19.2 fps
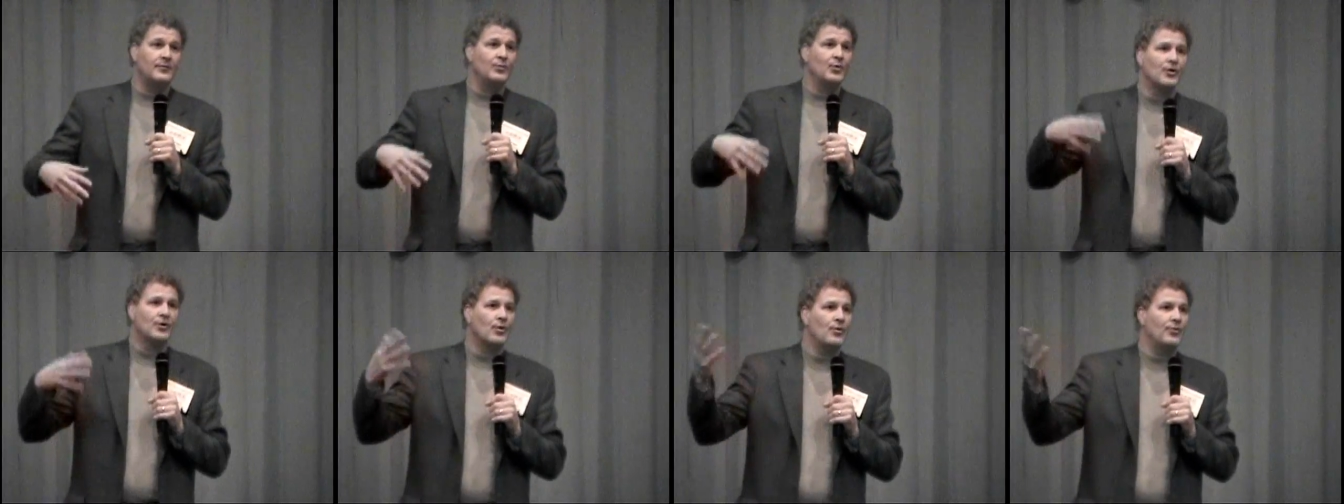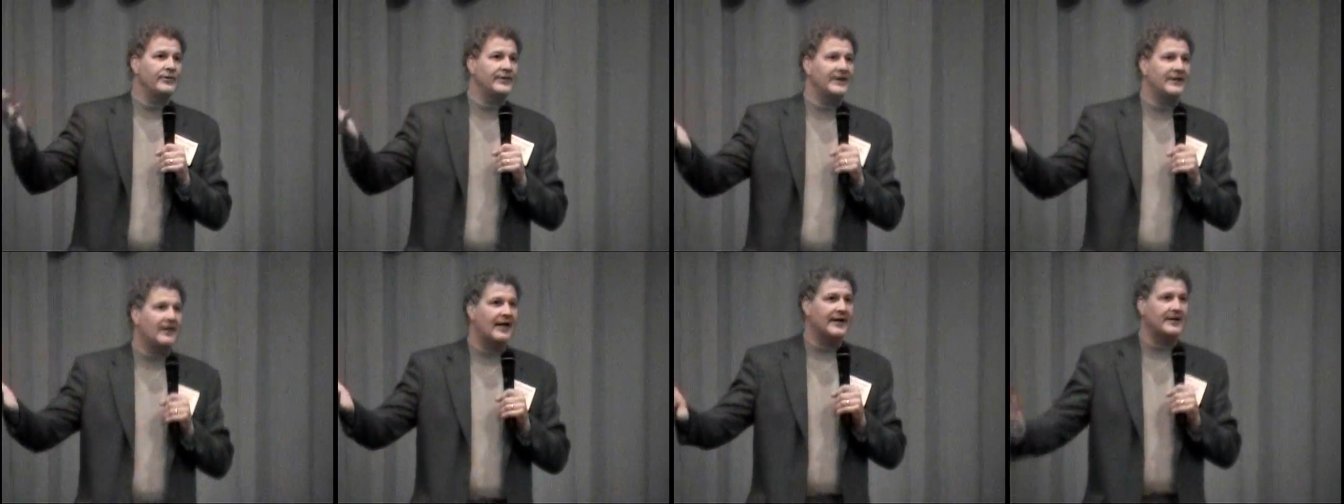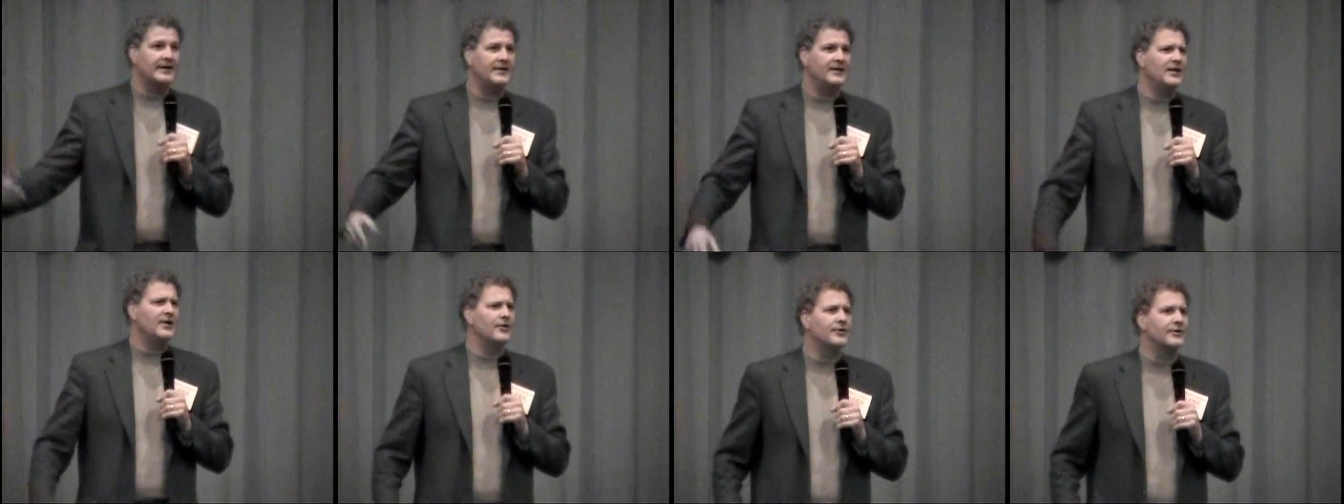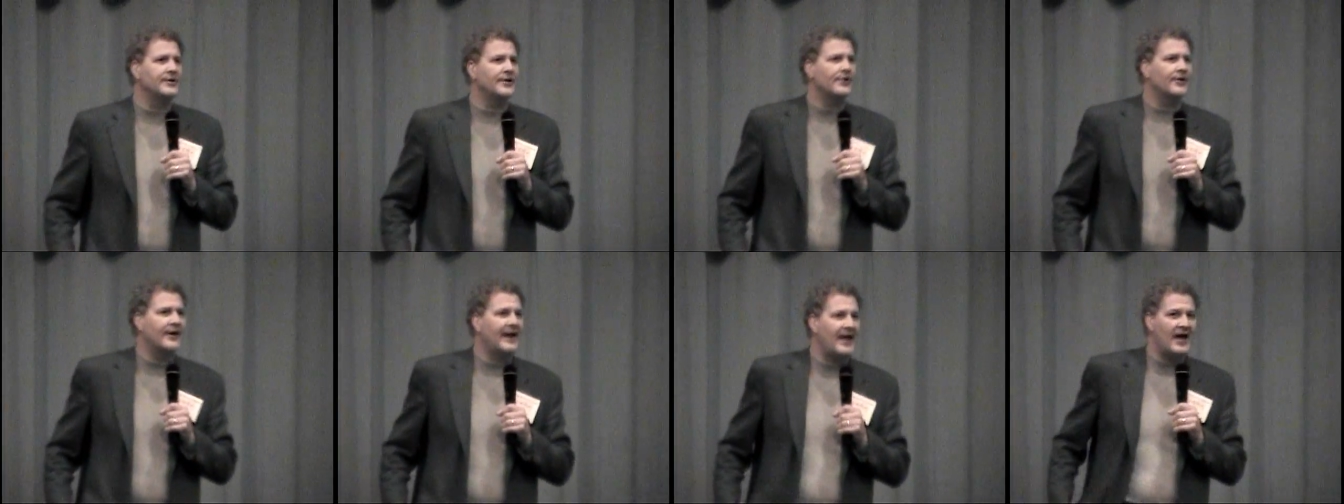Club. We were only like a
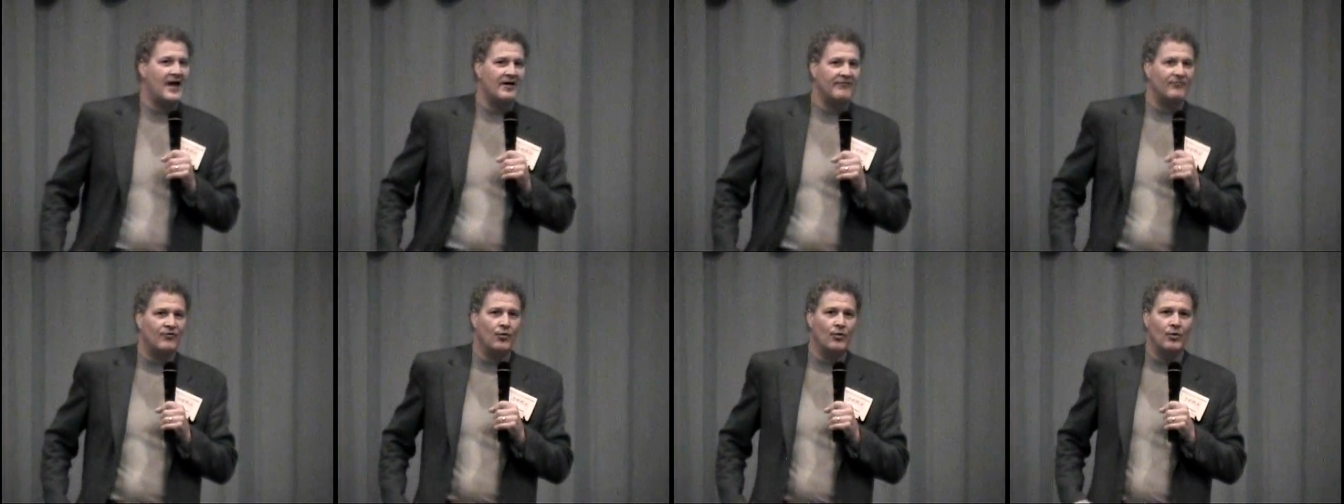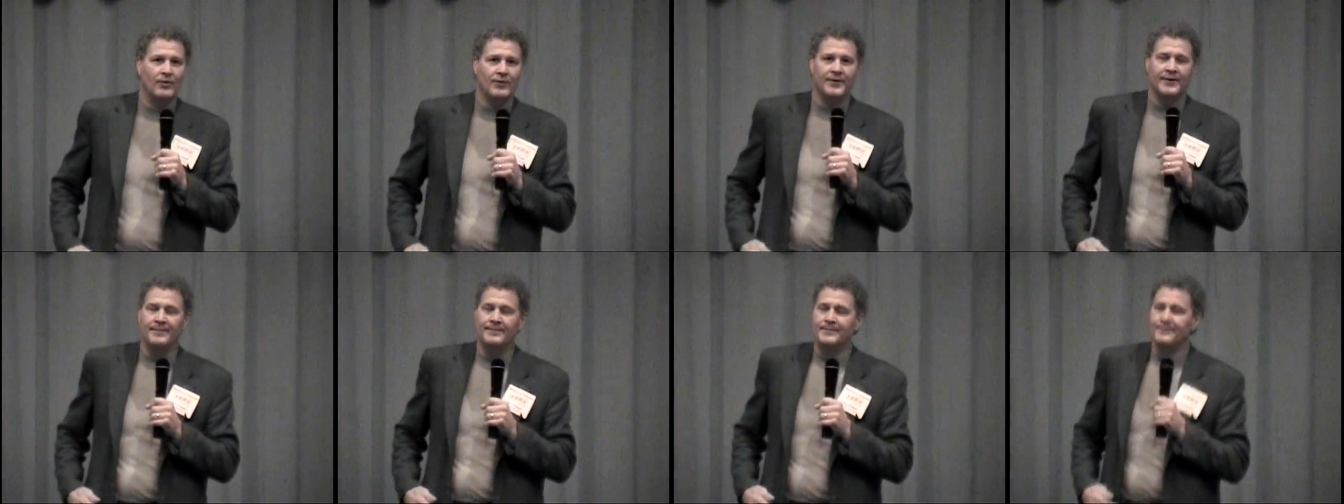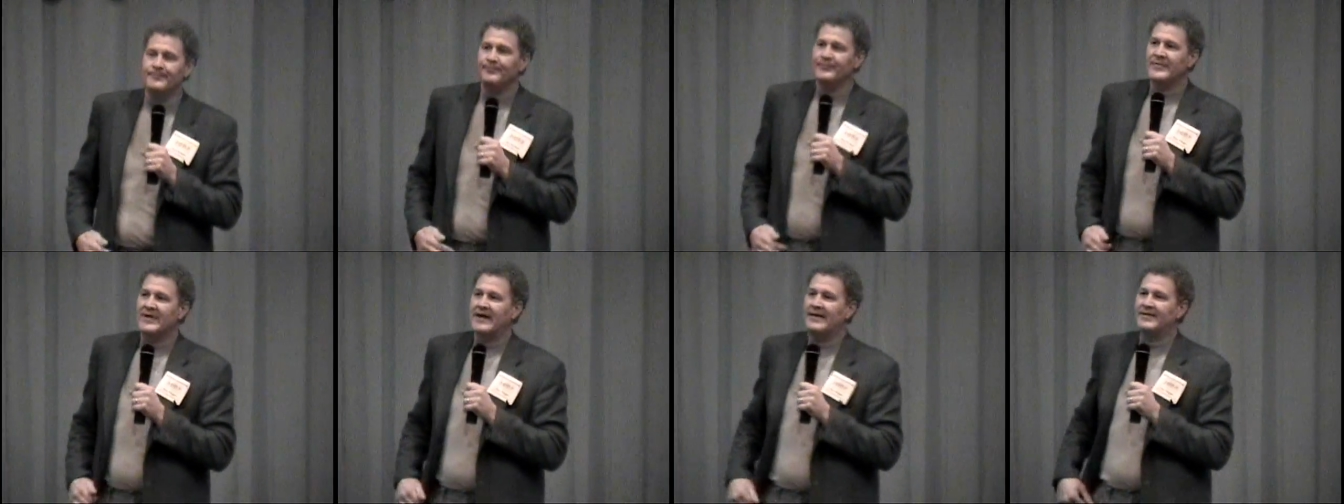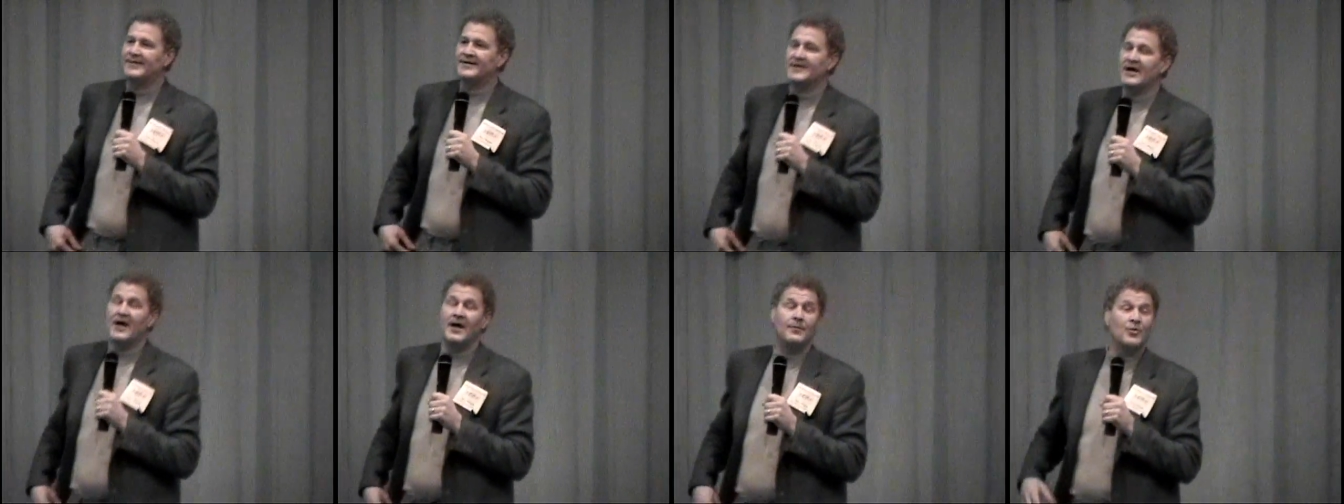year and a half old at the
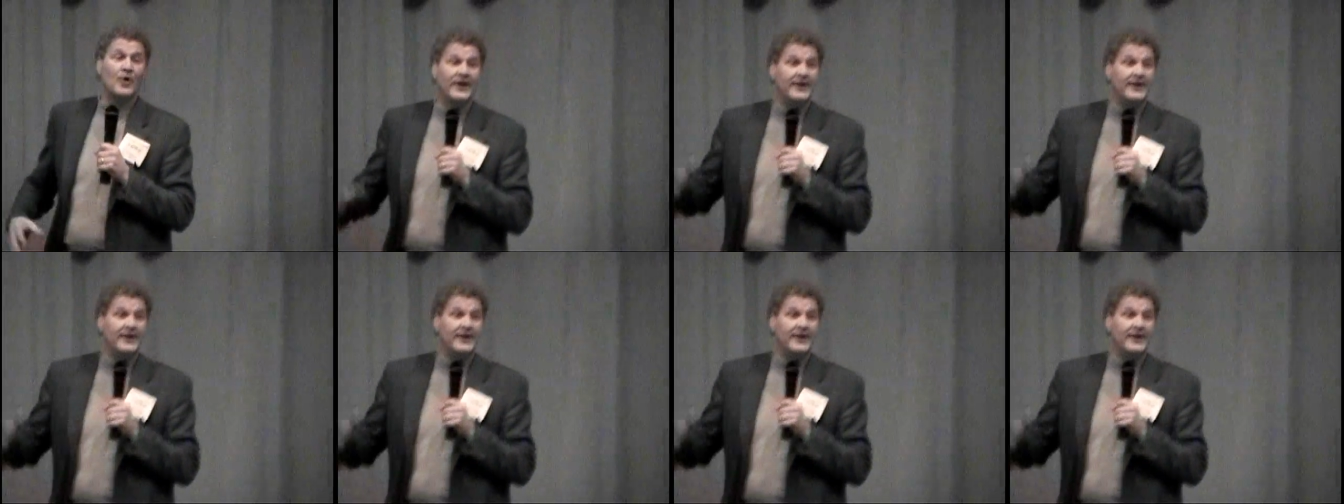time.